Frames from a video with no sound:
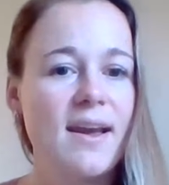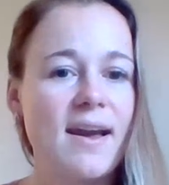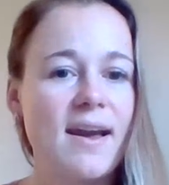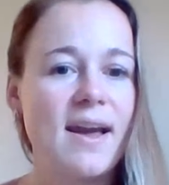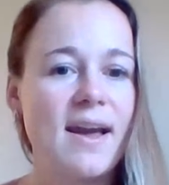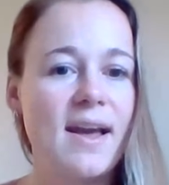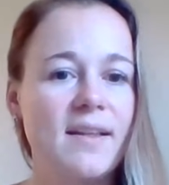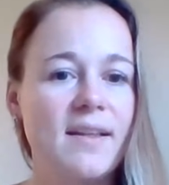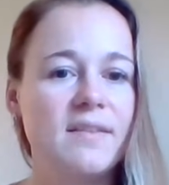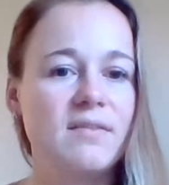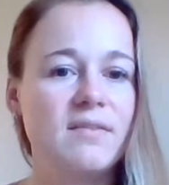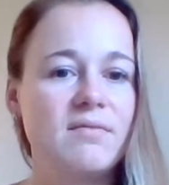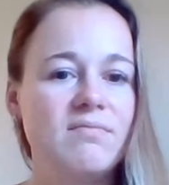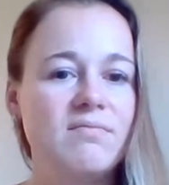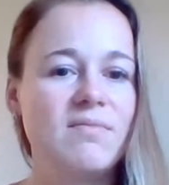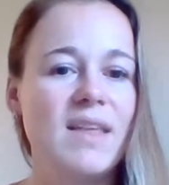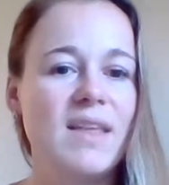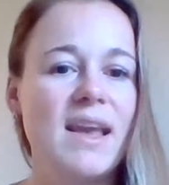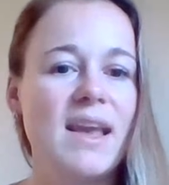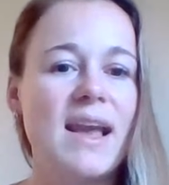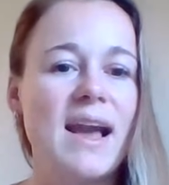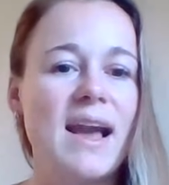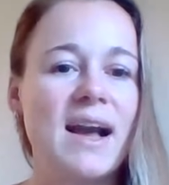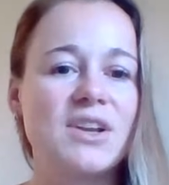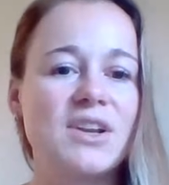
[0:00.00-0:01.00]
And
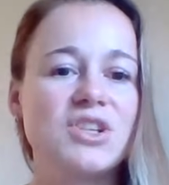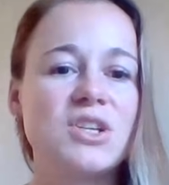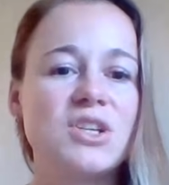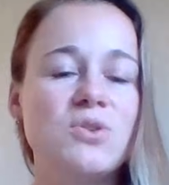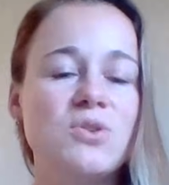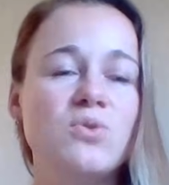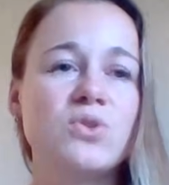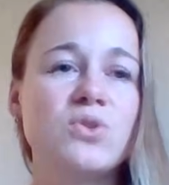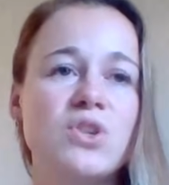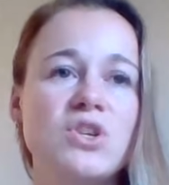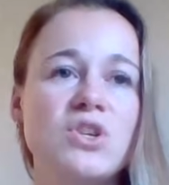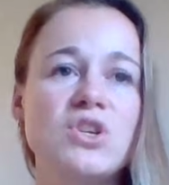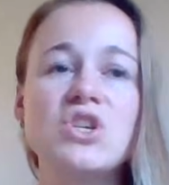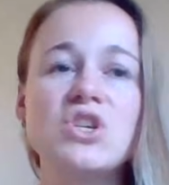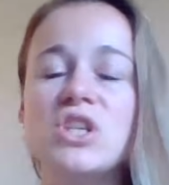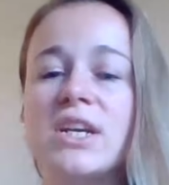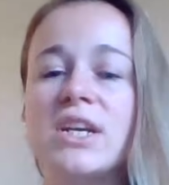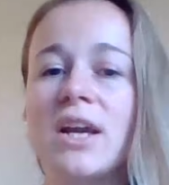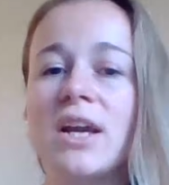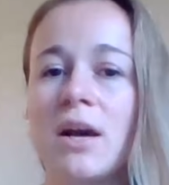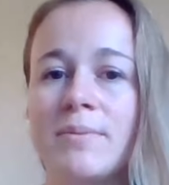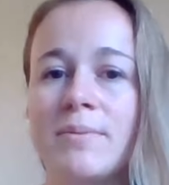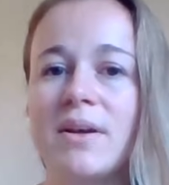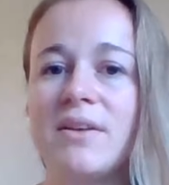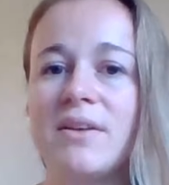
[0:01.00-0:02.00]
they actually also
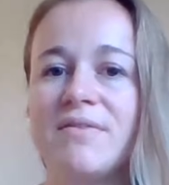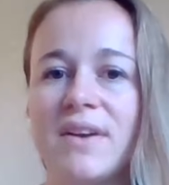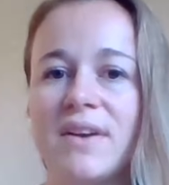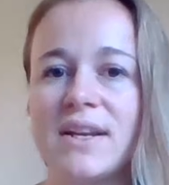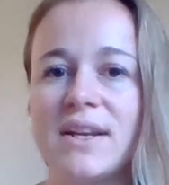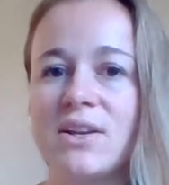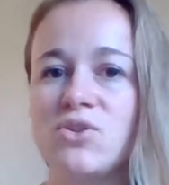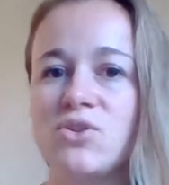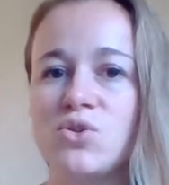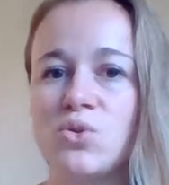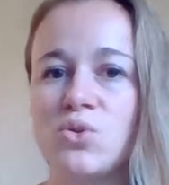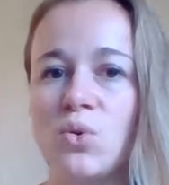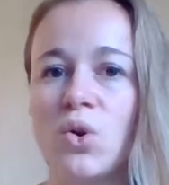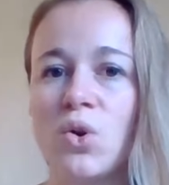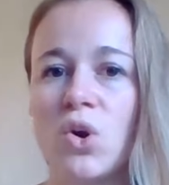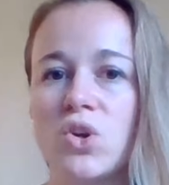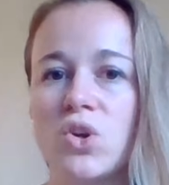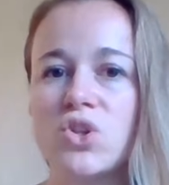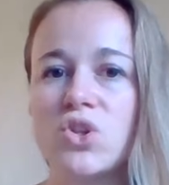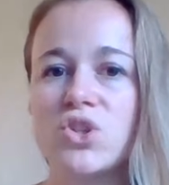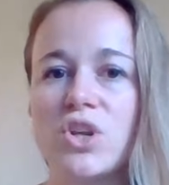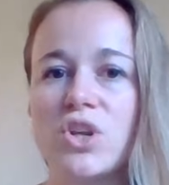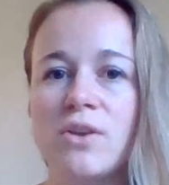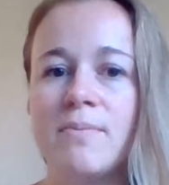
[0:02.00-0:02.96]
usually come at a financial cost.